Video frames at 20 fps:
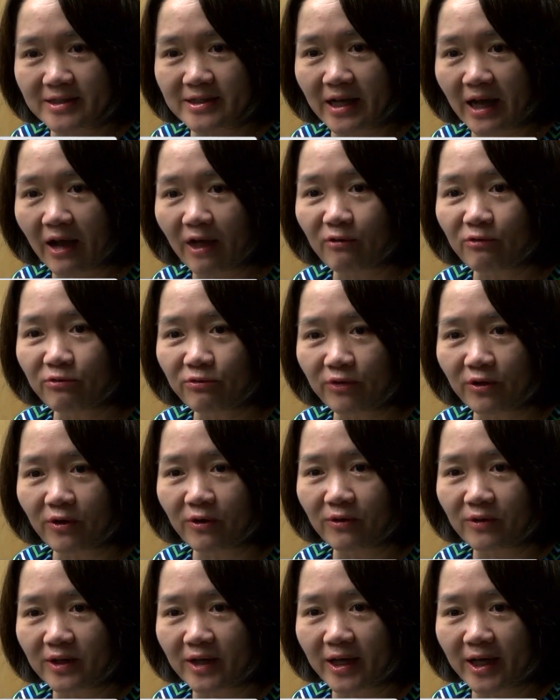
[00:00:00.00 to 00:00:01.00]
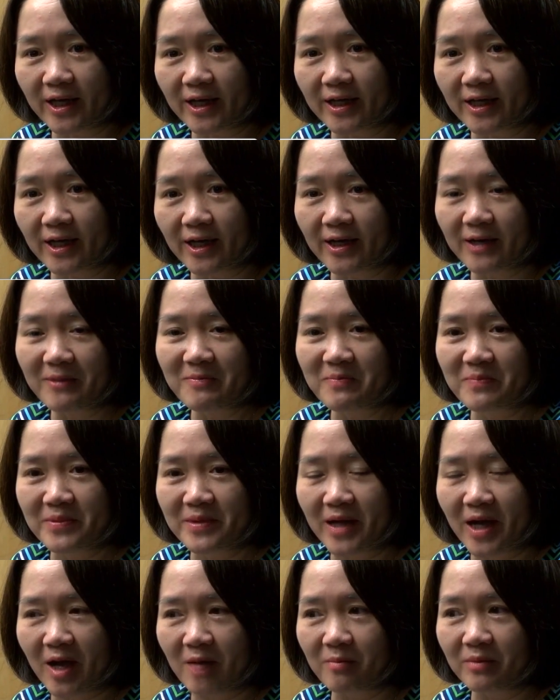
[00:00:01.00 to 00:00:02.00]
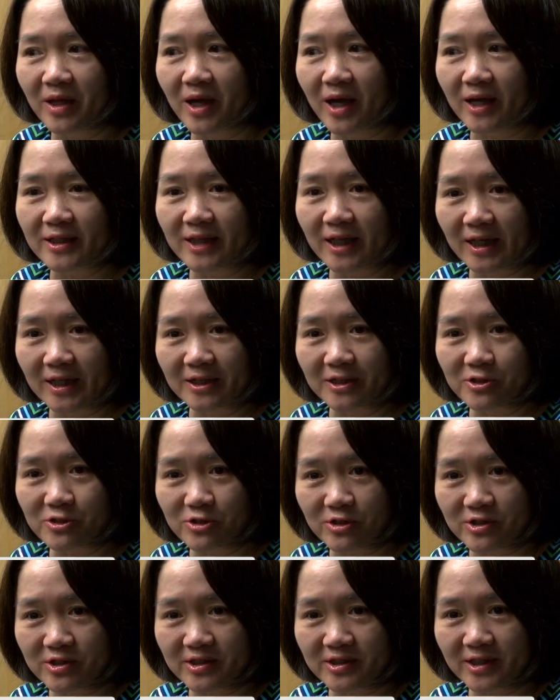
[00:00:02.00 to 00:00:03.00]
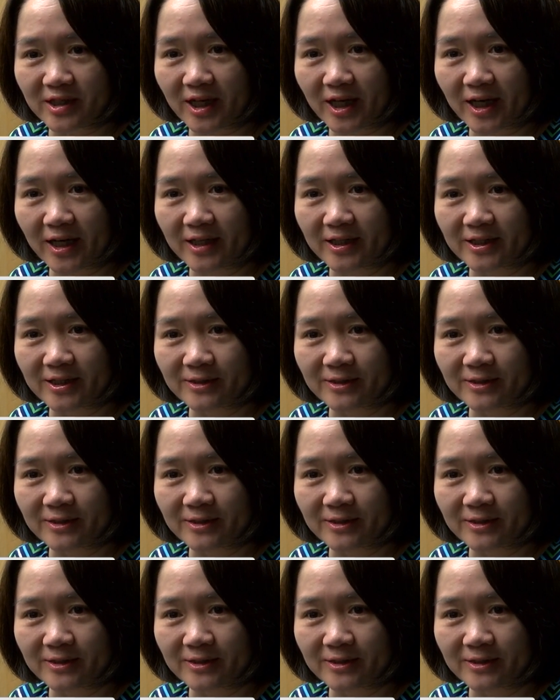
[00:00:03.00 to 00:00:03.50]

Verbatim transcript: I feel like uh, I'm not only just uh,